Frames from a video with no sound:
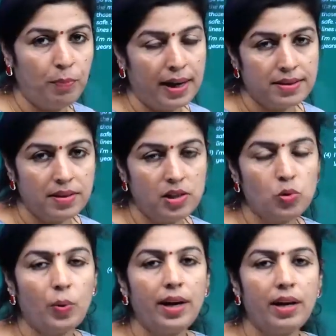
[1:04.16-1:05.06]
passage
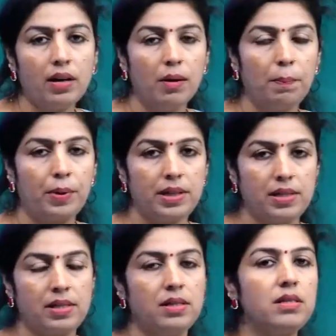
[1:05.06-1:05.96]
where a
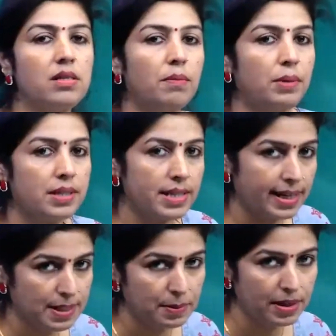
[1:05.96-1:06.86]
person's personal
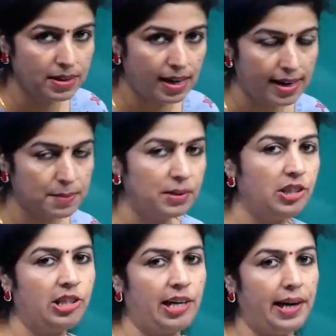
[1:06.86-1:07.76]
experience has been
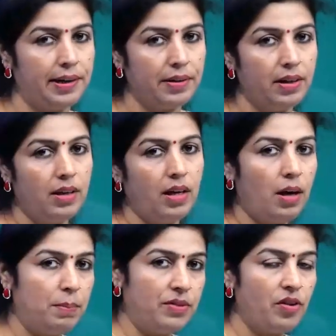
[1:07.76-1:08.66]
shared,
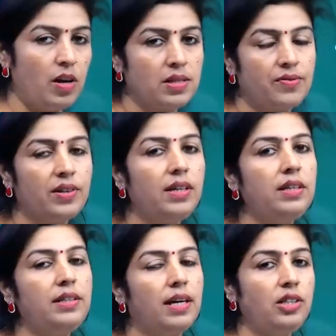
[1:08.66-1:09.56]
a bit philosophical
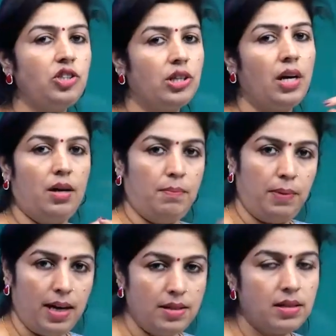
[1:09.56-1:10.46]
in touch,
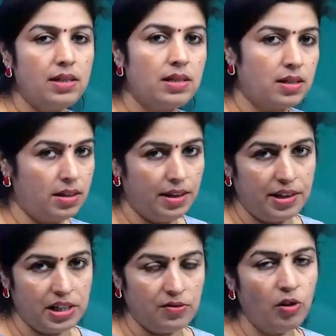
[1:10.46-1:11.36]
plus it's
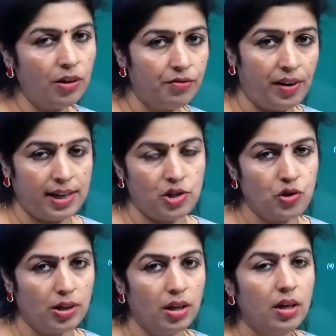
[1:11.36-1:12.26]
narrative, not
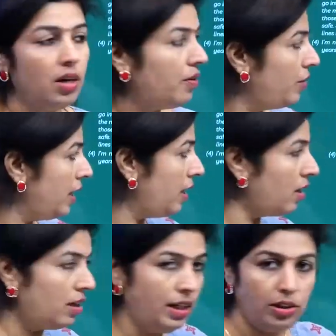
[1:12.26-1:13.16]
factual. We
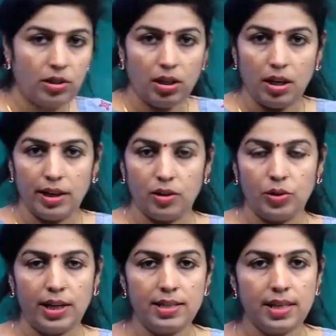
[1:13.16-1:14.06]
in
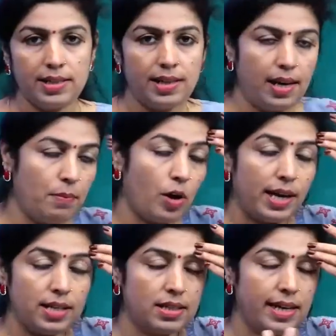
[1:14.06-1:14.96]
today's exam, or
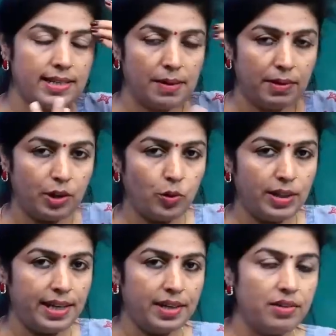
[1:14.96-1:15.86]
else the exam that you
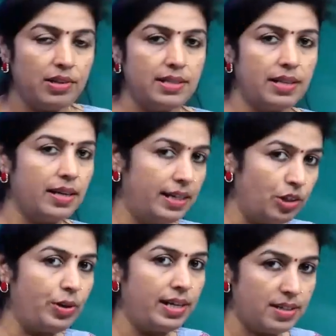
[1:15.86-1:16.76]
attended recently in
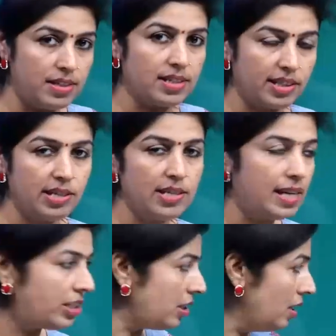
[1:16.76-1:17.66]
today's discussion
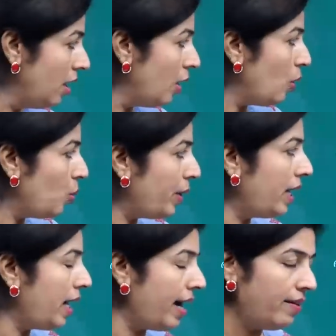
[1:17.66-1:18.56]
session,
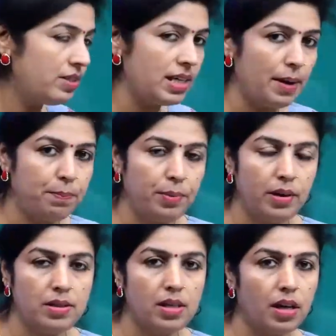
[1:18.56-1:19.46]
we have
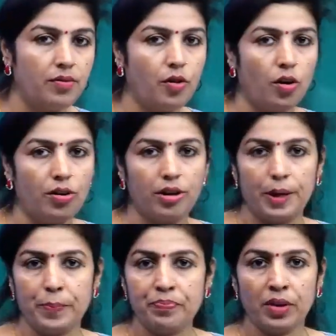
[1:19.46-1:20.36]
samples
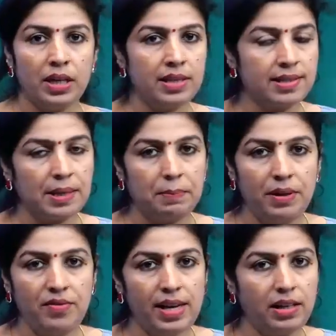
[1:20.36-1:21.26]
for
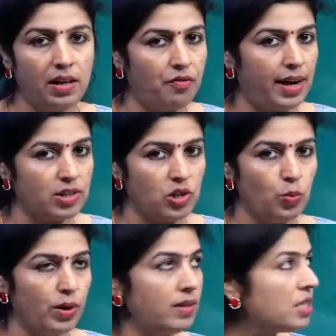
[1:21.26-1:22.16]
descriptive and
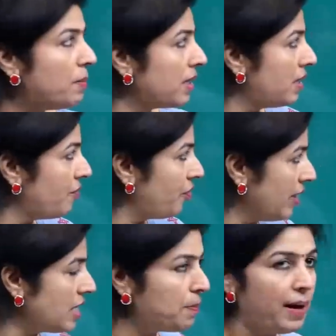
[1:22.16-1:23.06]
factual ones, but the
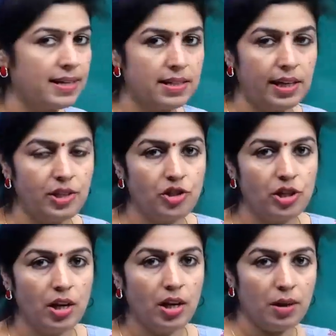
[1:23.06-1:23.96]
first passage
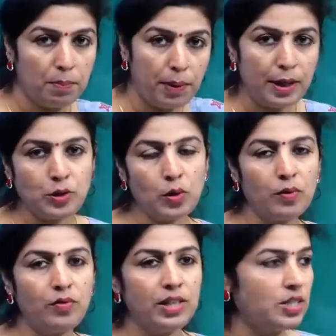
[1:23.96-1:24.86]
based
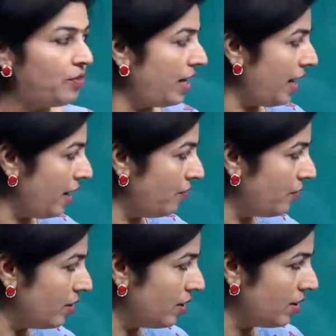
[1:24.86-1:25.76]
on which we
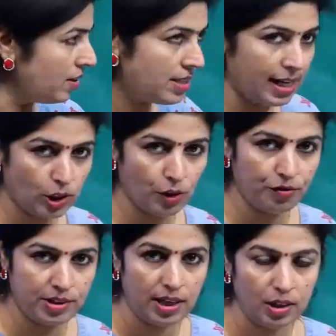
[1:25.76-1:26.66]
have a set
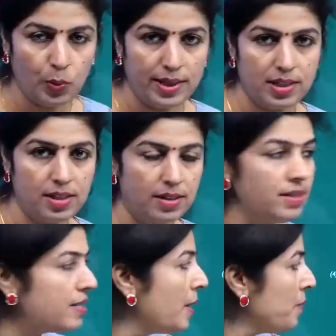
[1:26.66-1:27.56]
of 10
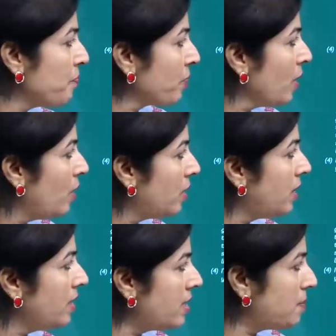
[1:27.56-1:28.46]
questions,
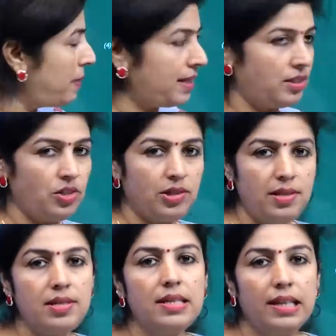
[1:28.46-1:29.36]
this passage
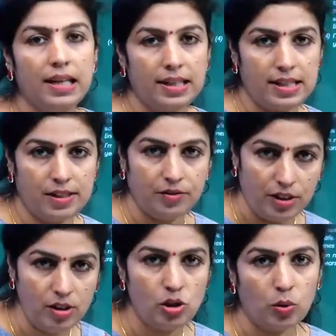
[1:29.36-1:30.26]
is narrative
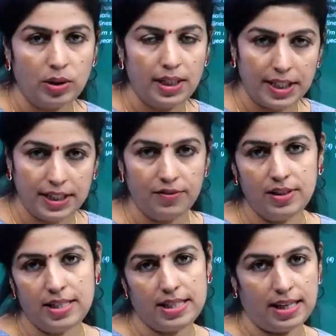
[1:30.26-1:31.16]
in tone, narrative
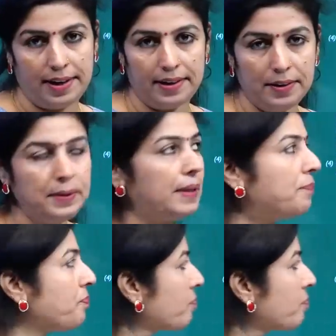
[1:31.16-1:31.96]
in style. Okay.